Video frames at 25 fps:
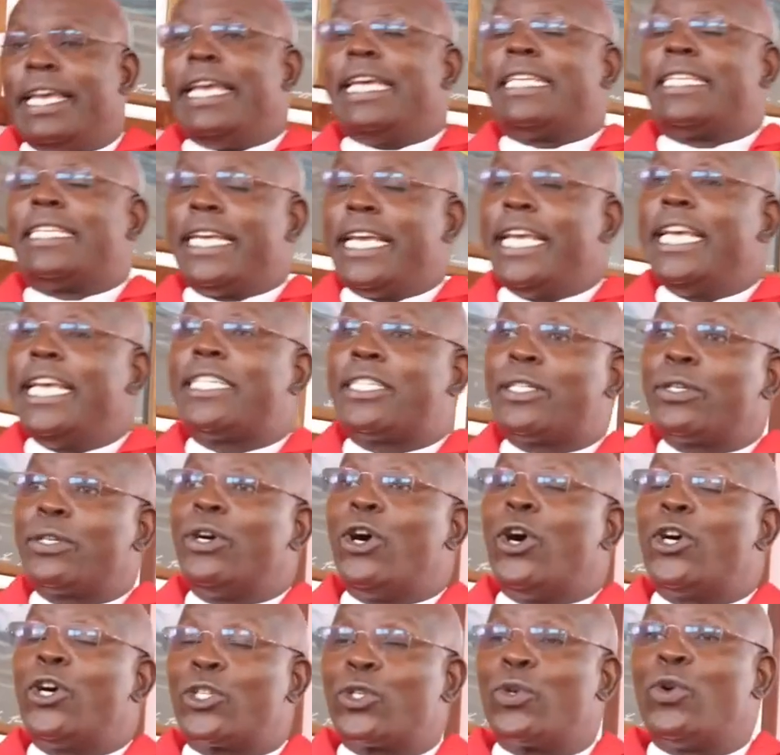It is
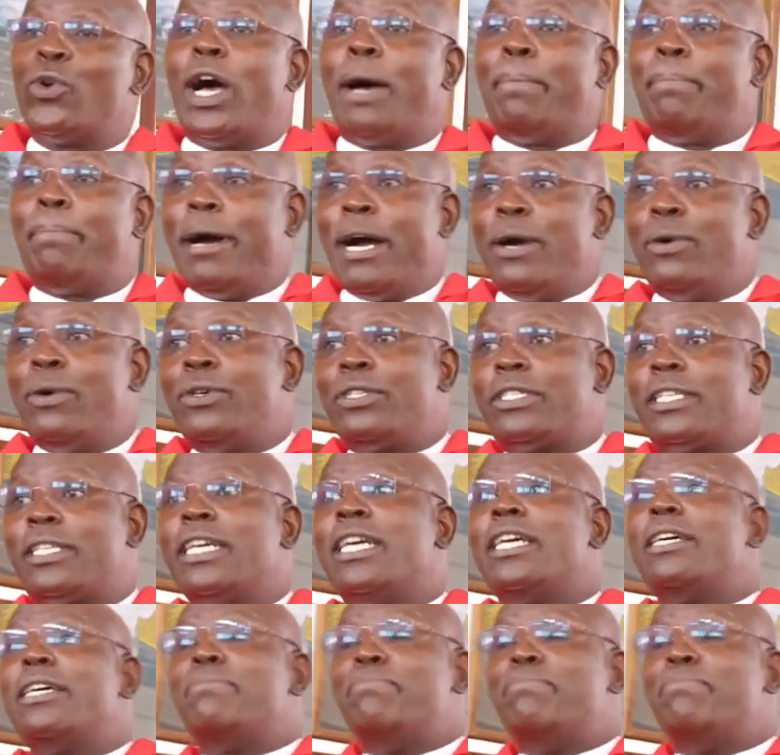also about